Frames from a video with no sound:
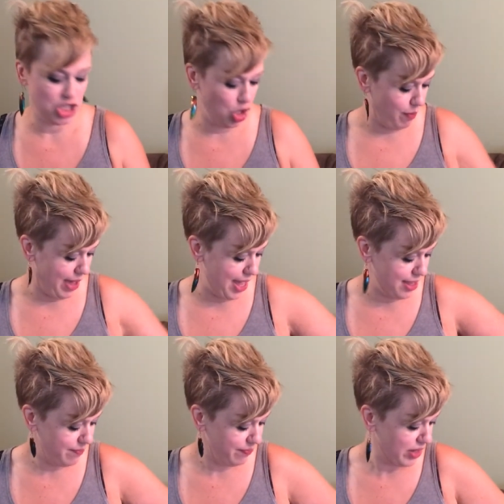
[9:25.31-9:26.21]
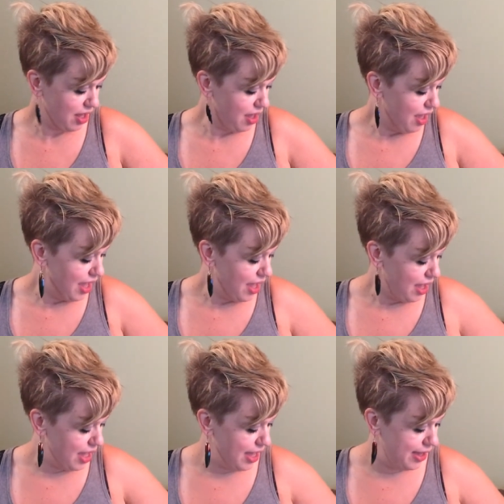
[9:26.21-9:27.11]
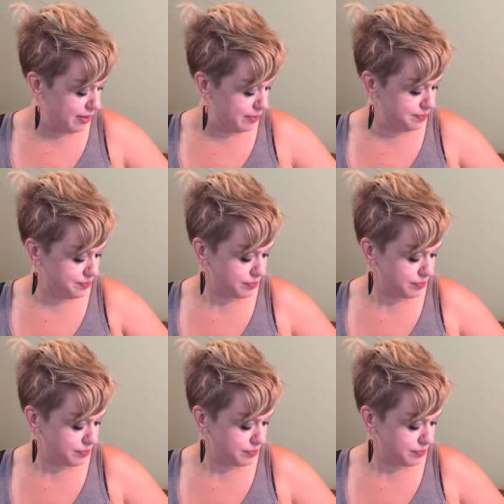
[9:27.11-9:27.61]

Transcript: tote bag. Um,